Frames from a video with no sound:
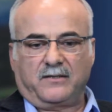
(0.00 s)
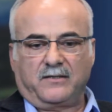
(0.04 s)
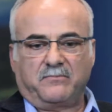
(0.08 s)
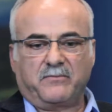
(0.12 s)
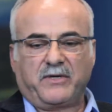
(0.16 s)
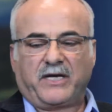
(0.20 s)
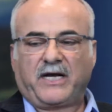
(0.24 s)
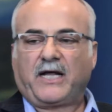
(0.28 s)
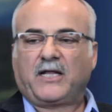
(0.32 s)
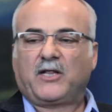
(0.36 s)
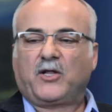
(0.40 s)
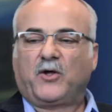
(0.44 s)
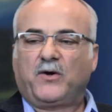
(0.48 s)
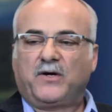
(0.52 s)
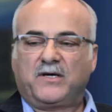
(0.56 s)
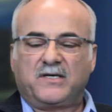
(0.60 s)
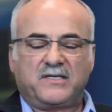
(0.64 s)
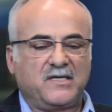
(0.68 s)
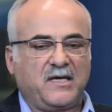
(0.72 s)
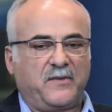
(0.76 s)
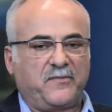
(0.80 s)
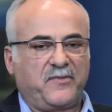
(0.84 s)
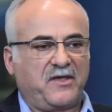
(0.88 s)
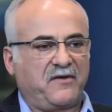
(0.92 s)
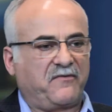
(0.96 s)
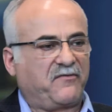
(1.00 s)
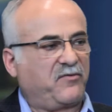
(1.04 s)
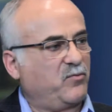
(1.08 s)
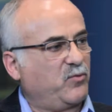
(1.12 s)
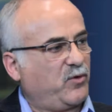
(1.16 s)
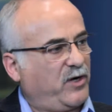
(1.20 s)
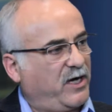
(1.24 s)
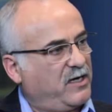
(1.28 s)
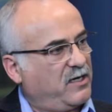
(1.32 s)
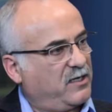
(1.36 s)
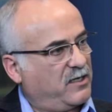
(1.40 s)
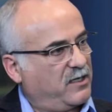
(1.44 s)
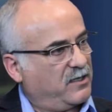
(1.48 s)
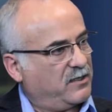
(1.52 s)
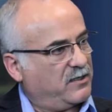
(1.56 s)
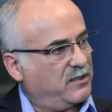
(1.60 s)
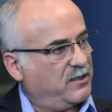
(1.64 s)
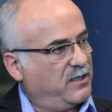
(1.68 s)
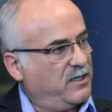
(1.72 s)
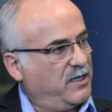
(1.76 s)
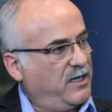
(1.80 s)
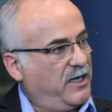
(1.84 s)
But I learned something from writing it.